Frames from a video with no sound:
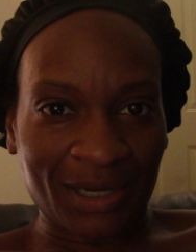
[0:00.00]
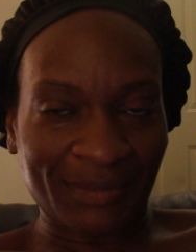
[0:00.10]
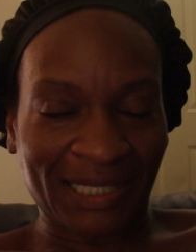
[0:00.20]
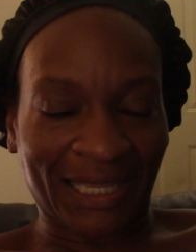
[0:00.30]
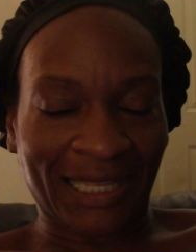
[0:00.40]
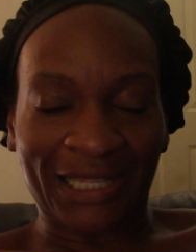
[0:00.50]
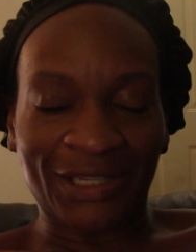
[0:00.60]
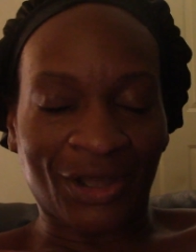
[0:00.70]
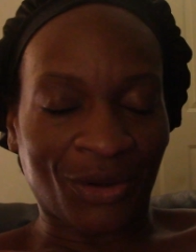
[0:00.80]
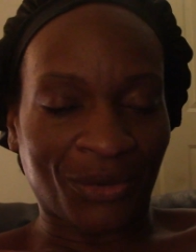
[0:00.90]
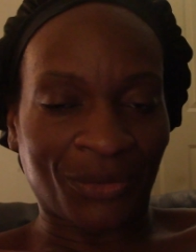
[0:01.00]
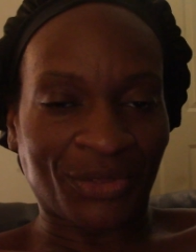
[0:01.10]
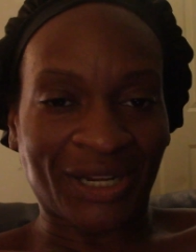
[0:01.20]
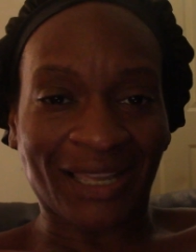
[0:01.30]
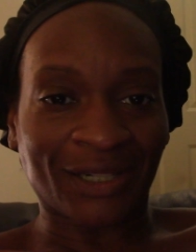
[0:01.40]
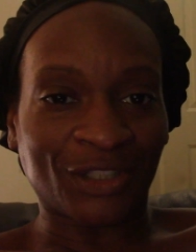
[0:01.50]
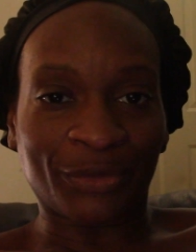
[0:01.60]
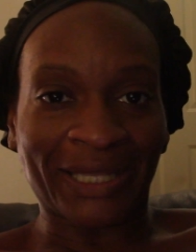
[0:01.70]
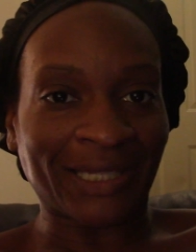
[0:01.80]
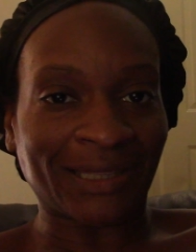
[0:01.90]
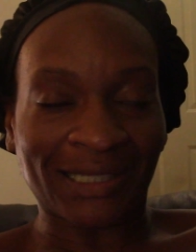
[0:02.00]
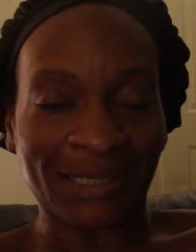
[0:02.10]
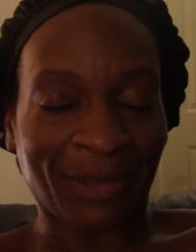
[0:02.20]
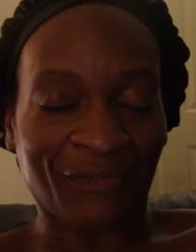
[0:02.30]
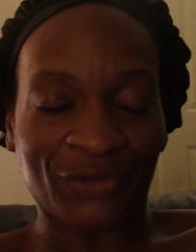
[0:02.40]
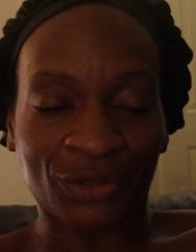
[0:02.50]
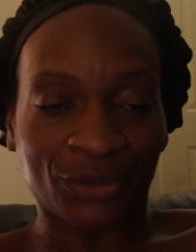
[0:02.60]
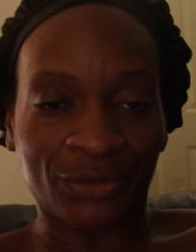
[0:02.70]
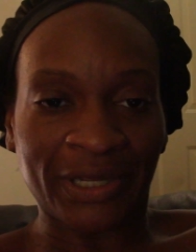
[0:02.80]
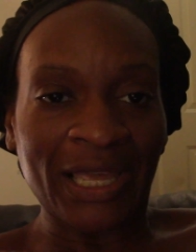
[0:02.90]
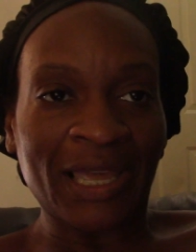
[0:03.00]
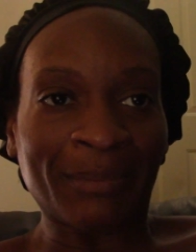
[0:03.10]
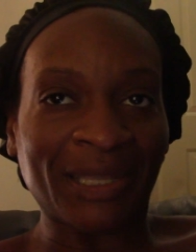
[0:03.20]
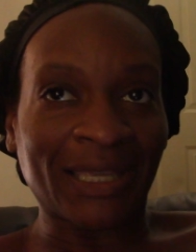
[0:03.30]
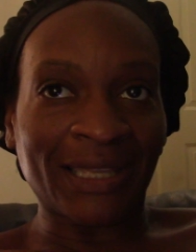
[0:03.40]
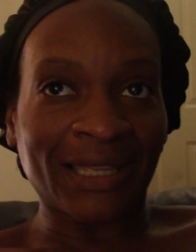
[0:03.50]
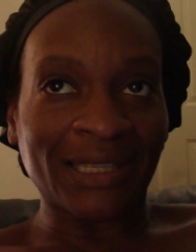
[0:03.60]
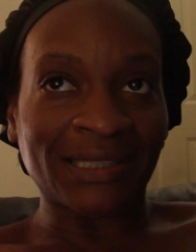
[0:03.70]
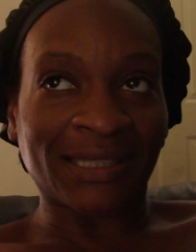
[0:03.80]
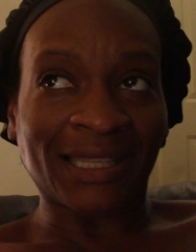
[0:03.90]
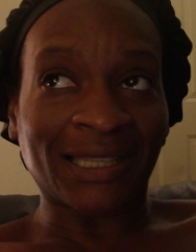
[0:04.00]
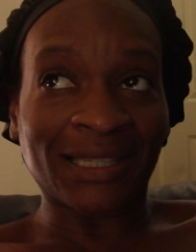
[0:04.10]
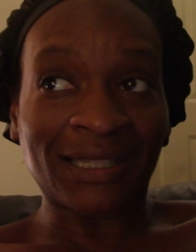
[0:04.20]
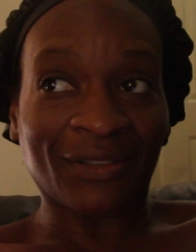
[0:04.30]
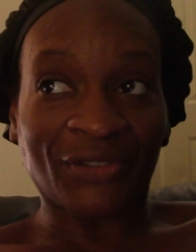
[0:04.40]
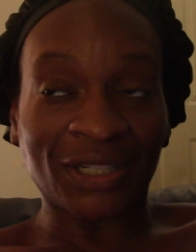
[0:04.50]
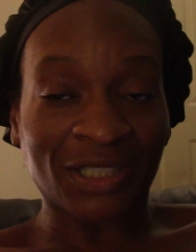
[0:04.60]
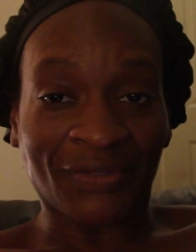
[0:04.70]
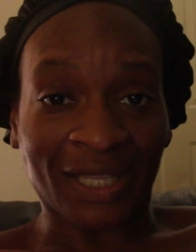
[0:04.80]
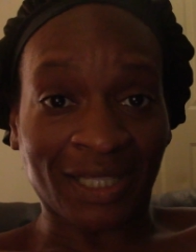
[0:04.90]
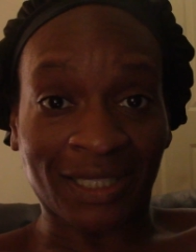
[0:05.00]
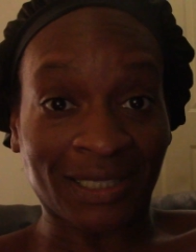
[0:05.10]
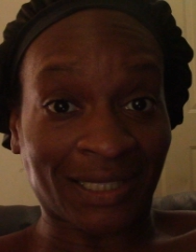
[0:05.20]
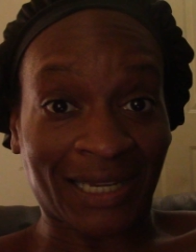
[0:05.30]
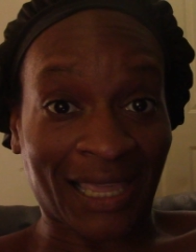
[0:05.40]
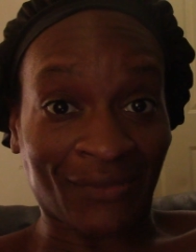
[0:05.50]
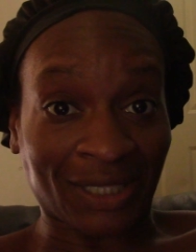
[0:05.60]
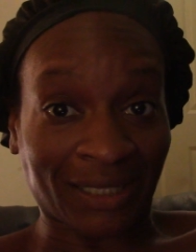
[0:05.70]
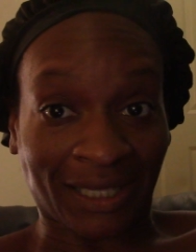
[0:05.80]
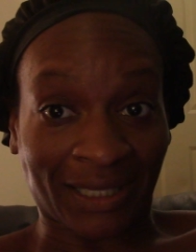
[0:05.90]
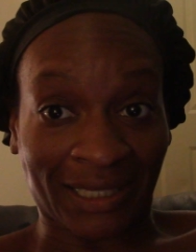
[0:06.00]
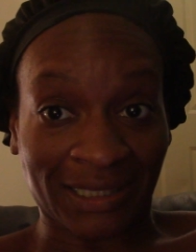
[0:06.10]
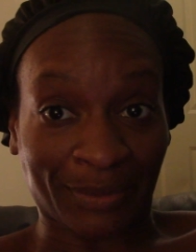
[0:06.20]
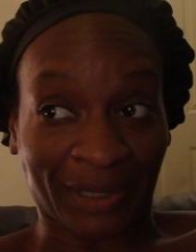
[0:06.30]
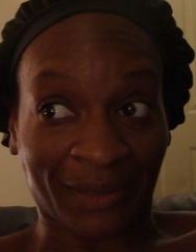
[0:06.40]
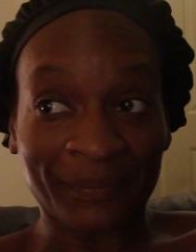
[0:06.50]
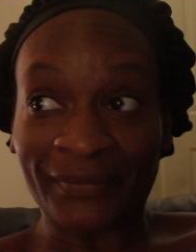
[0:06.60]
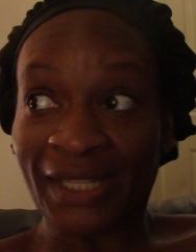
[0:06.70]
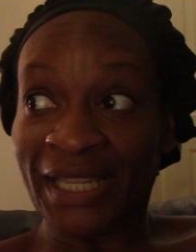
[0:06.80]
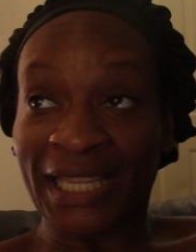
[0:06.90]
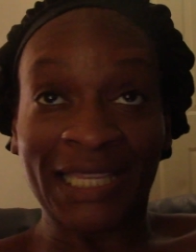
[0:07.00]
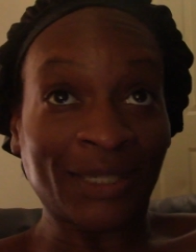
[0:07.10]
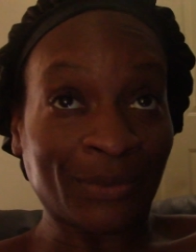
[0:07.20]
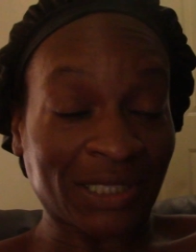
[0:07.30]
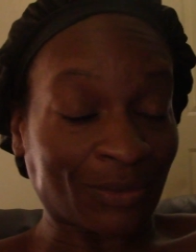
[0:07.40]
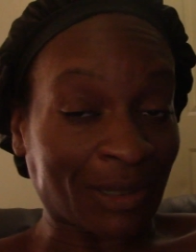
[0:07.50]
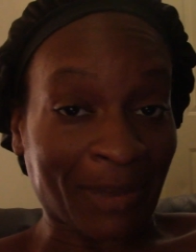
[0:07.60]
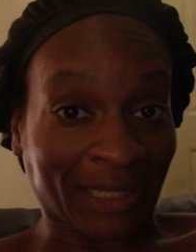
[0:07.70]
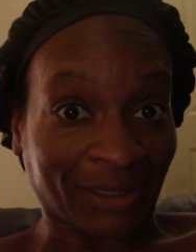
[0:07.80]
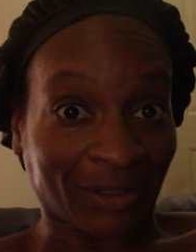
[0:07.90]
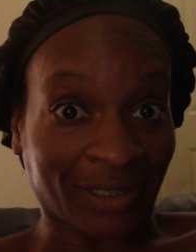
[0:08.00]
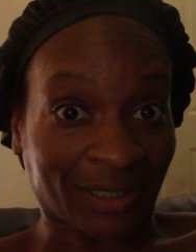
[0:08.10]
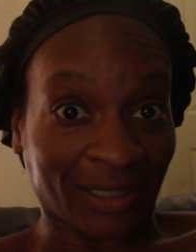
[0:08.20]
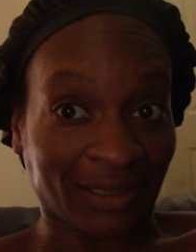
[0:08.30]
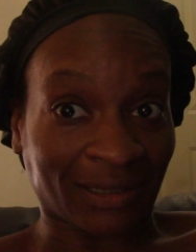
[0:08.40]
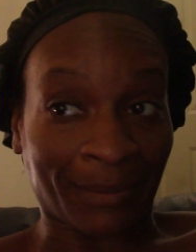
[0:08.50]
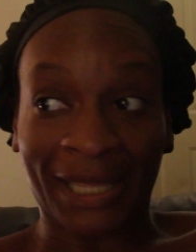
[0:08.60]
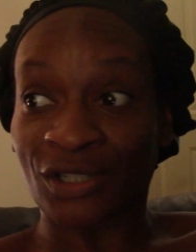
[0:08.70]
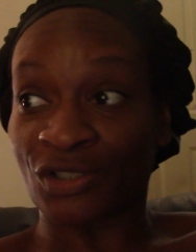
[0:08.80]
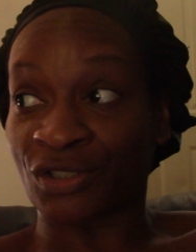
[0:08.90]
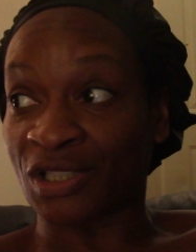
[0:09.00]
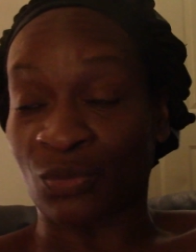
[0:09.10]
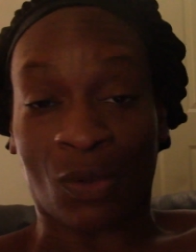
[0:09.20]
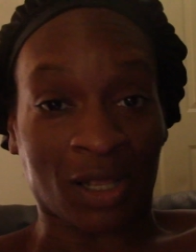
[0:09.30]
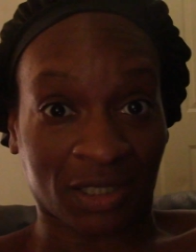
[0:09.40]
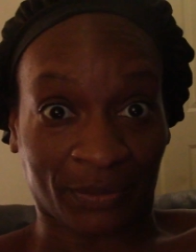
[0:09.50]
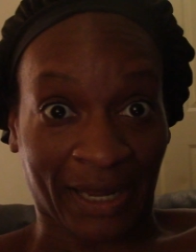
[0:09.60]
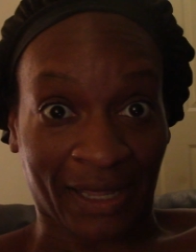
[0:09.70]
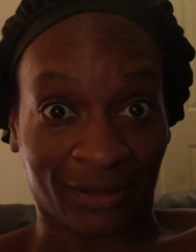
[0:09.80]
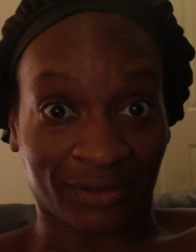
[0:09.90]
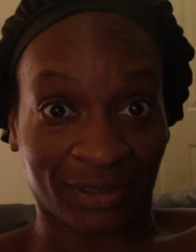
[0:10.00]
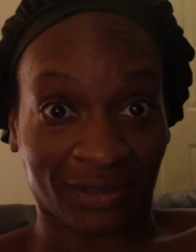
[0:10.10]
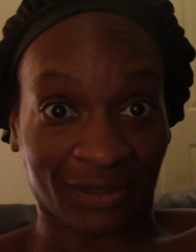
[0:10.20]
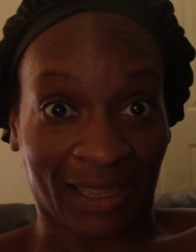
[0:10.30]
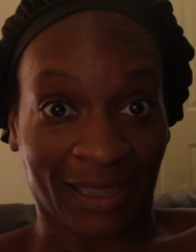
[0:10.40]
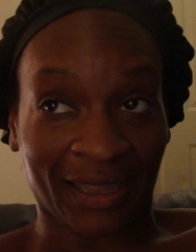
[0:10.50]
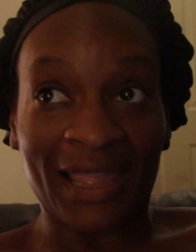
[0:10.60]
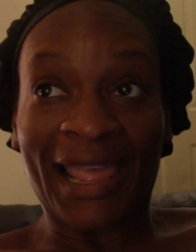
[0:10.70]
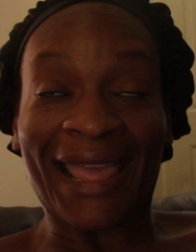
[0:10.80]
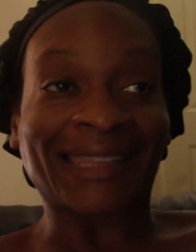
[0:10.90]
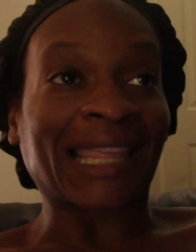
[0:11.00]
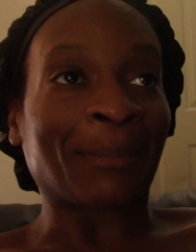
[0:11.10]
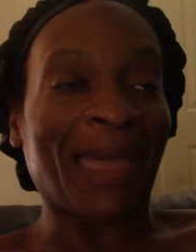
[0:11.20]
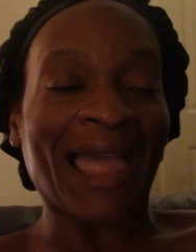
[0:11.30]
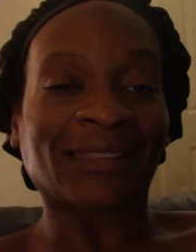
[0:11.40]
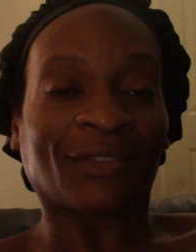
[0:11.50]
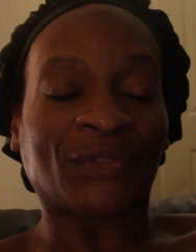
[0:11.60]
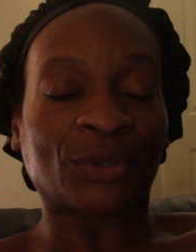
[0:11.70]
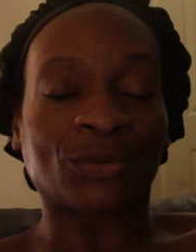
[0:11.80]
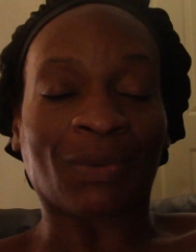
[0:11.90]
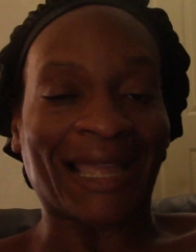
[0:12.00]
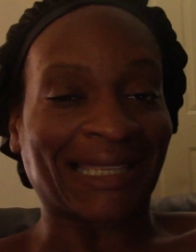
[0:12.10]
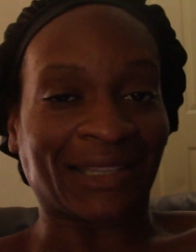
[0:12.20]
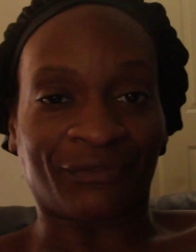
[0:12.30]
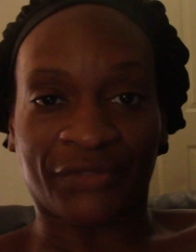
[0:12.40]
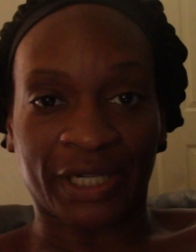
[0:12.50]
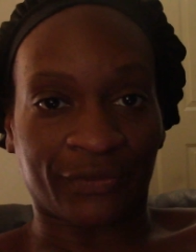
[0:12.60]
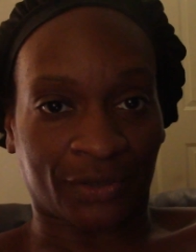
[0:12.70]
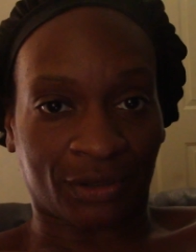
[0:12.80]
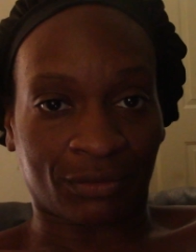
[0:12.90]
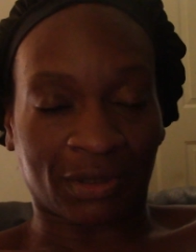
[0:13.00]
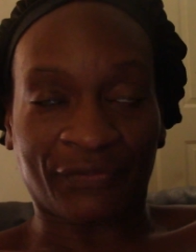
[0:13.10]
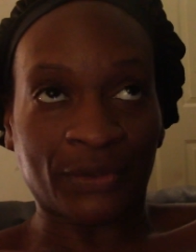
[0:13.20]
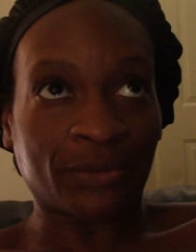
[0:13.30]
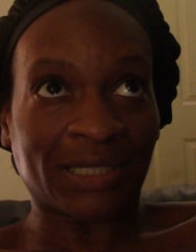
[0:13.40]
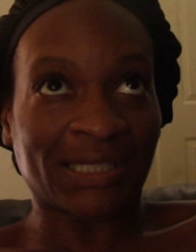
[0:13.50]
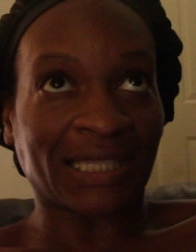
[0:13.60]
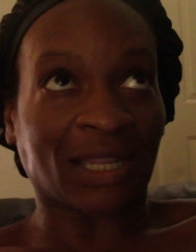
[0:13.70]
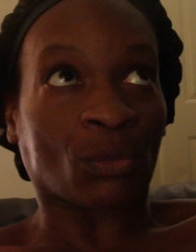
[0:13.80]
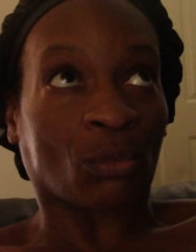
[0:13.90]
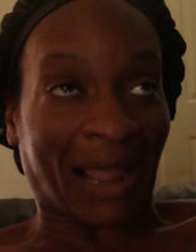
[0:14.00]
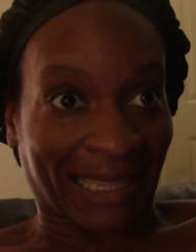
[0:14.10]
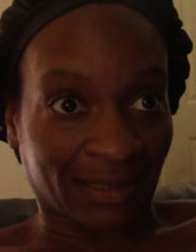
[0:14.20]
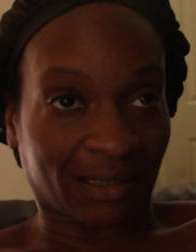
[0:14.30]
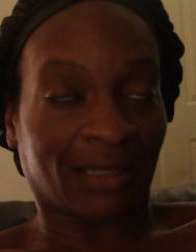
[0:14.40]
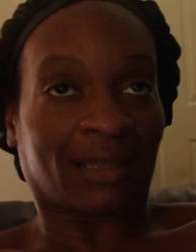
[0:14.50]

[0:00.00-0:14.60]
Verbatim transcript: I'm saying? And no, they're not going to do anything to my food because the cook, first of all, the cook didn't have anything against me. He was the one back there cooking. The manager just walks around, okay? And they pack the food right in front of you. The food is sitting right